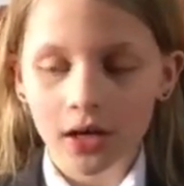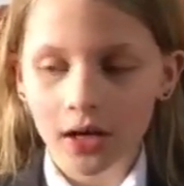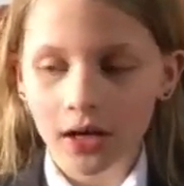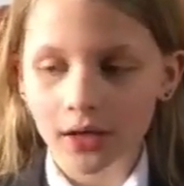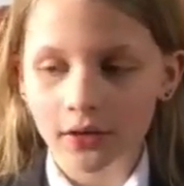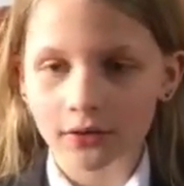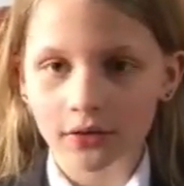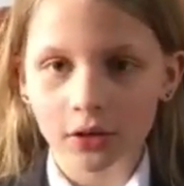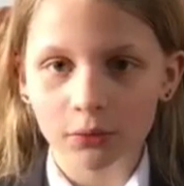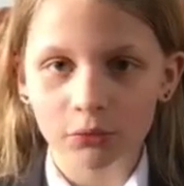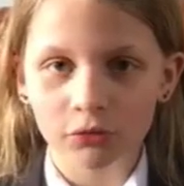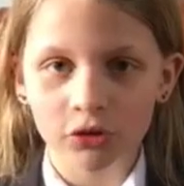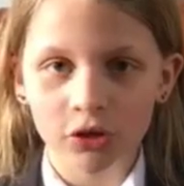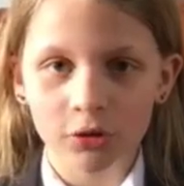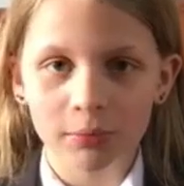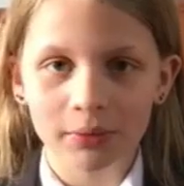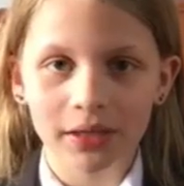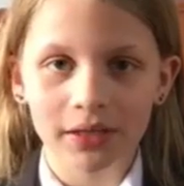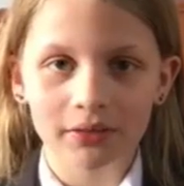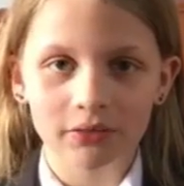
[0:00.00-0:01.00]
and I'm just
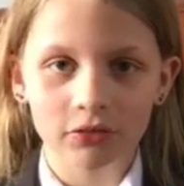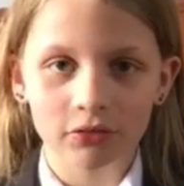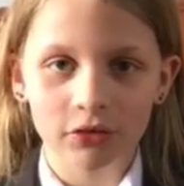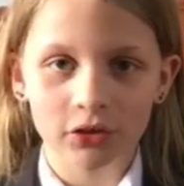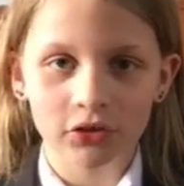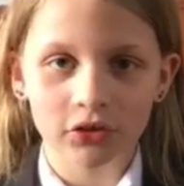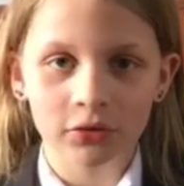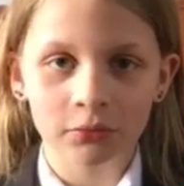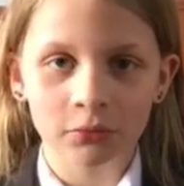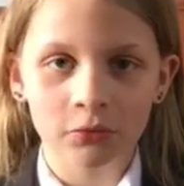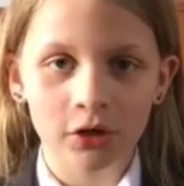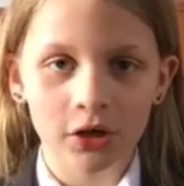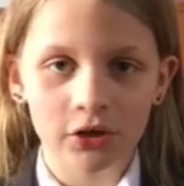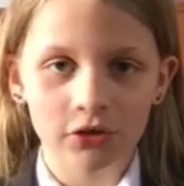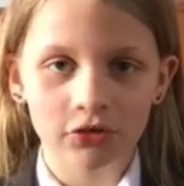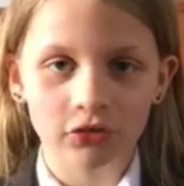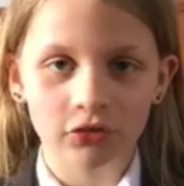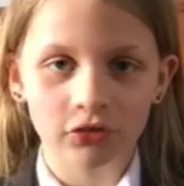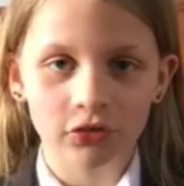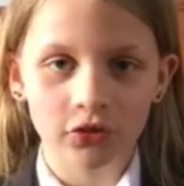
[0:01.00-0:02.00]
going to be answering some
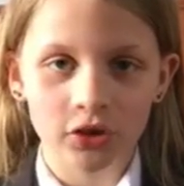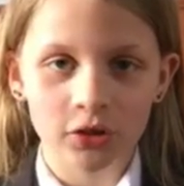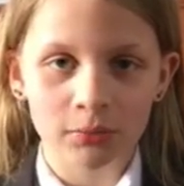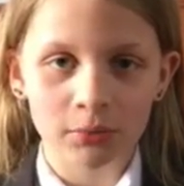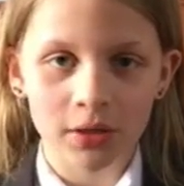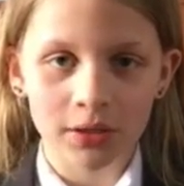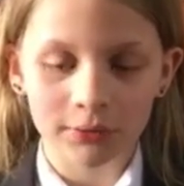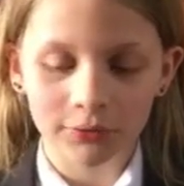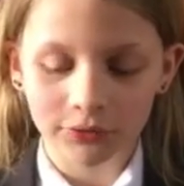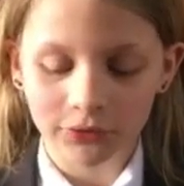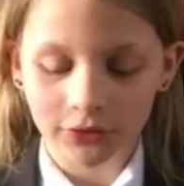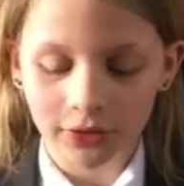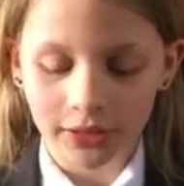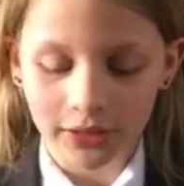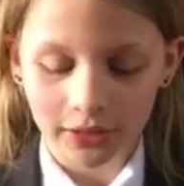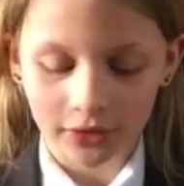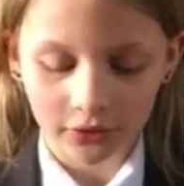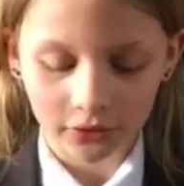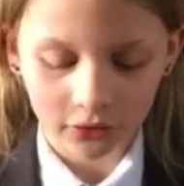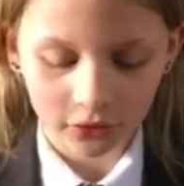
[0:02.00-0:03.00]
questions that you might want to
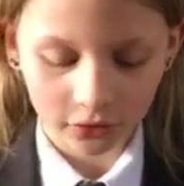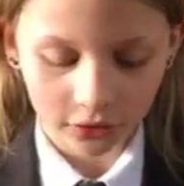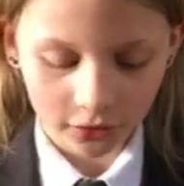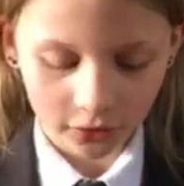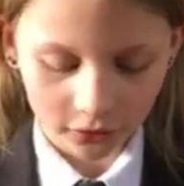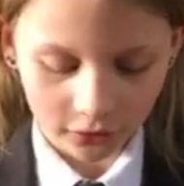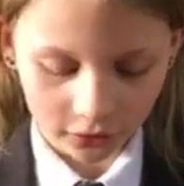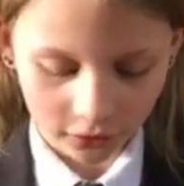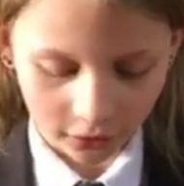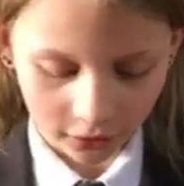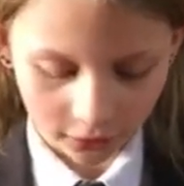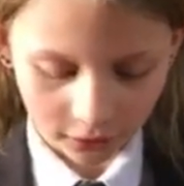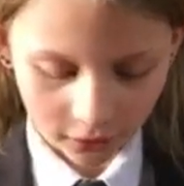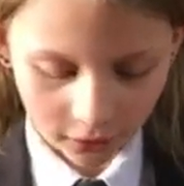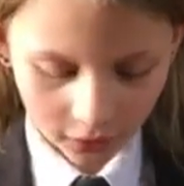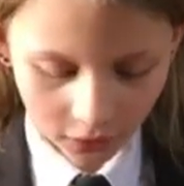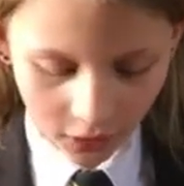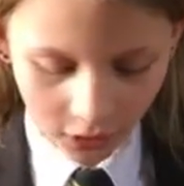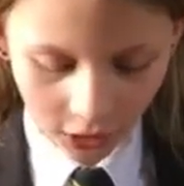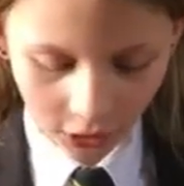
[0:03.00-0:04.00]
ask. So
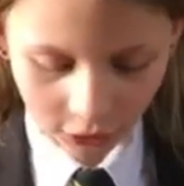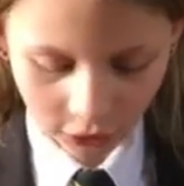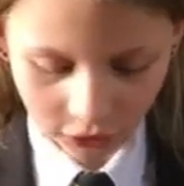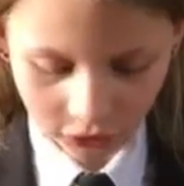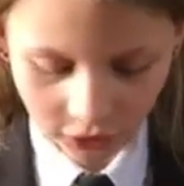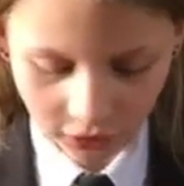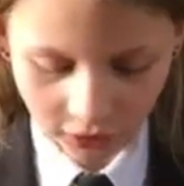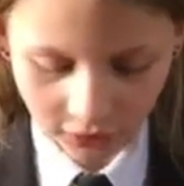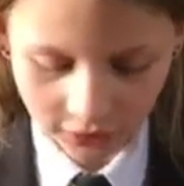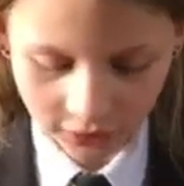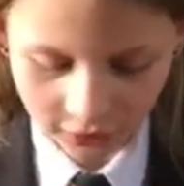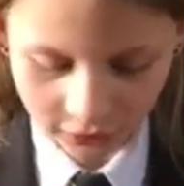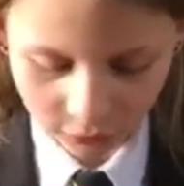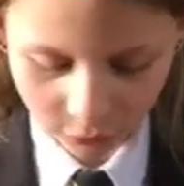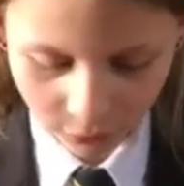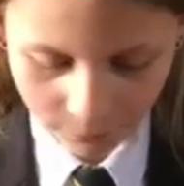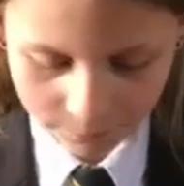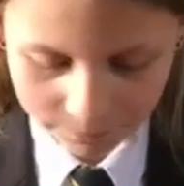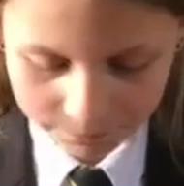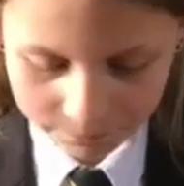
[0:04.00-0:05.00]
I'll just start with this
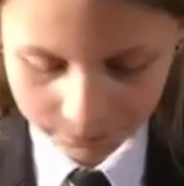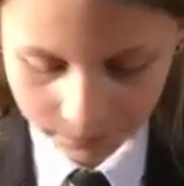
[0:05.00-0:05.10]
one.